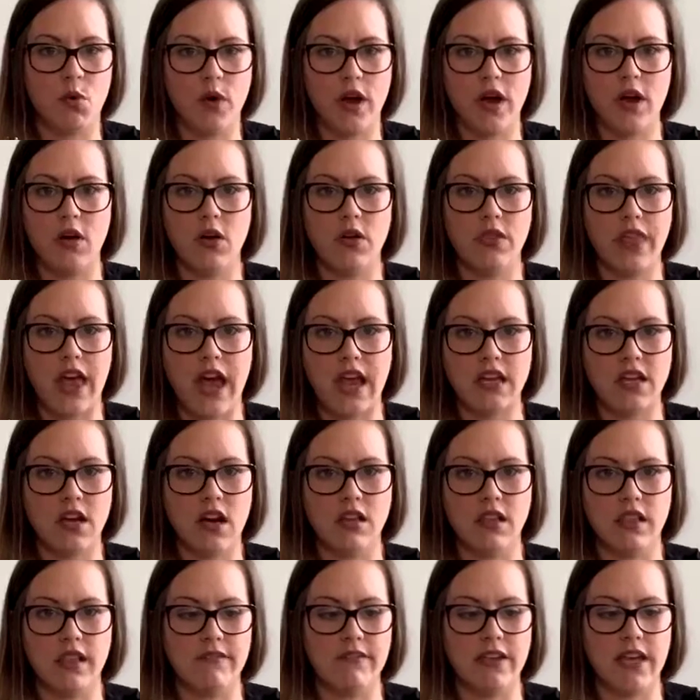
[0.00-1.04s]
oil that
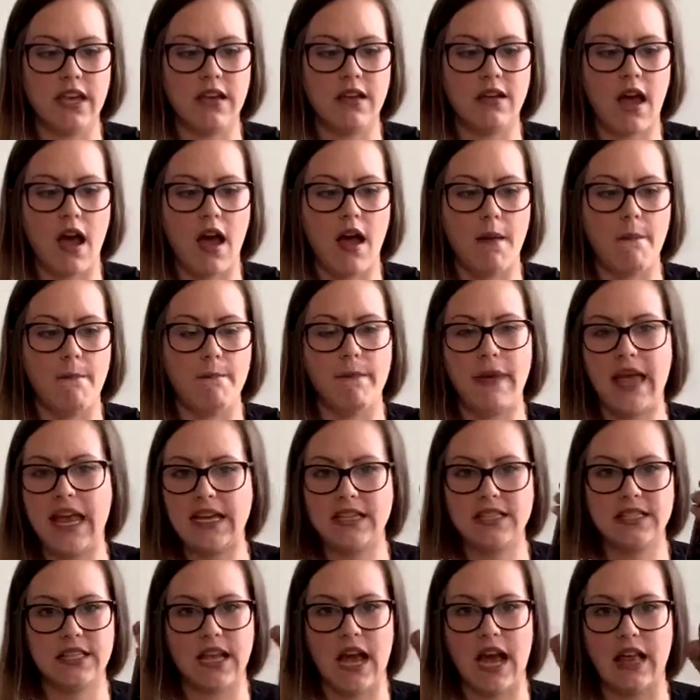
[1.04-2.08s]
Young Living
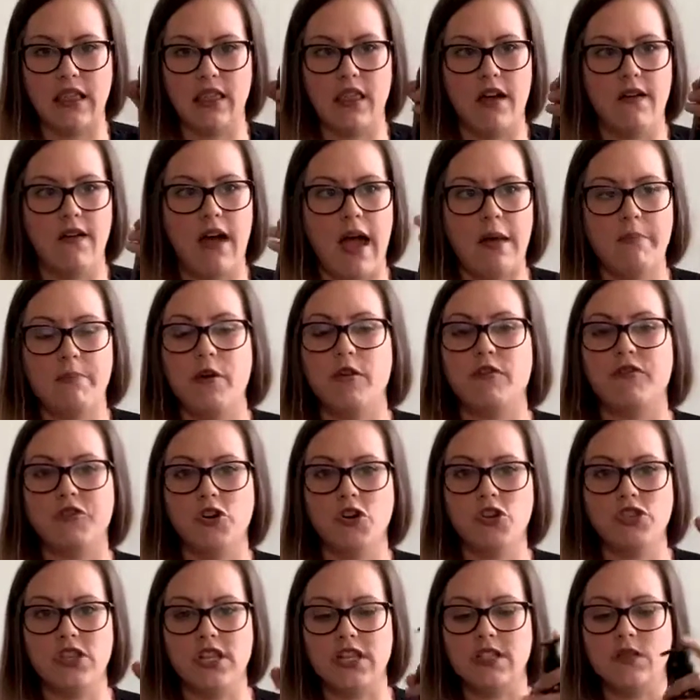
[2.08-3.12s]
makes. I
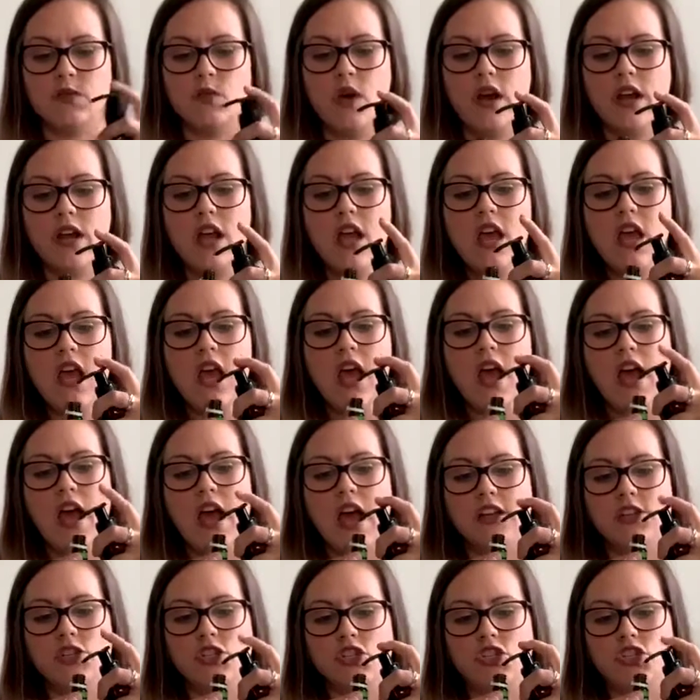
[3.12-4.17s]
prefer this one.
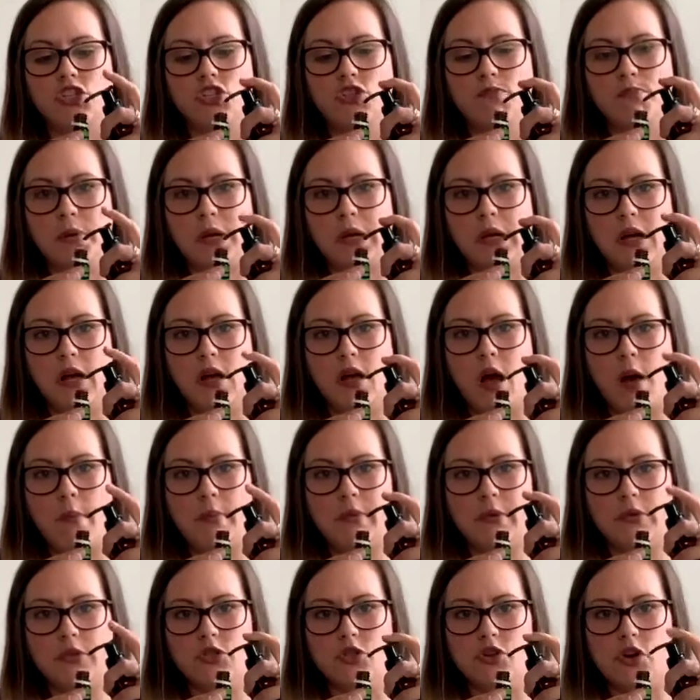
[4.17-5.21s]
I just put a
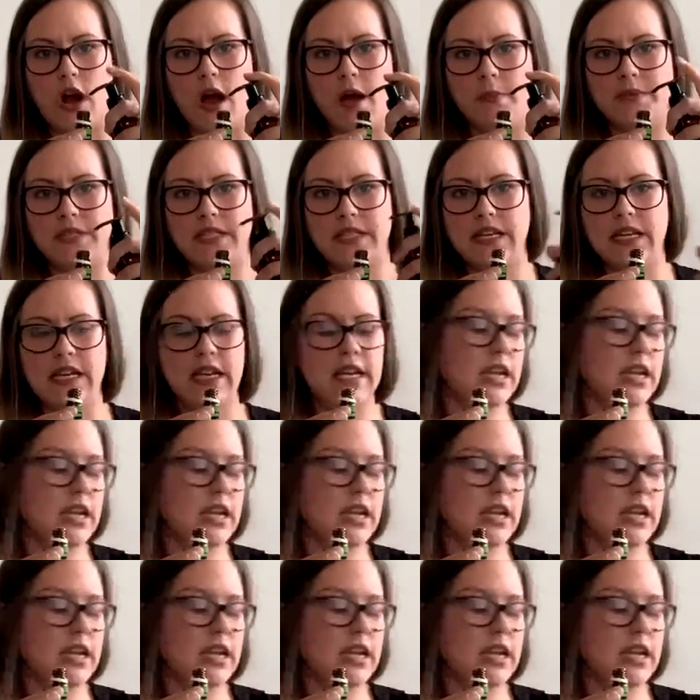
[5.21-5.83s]
couple drops in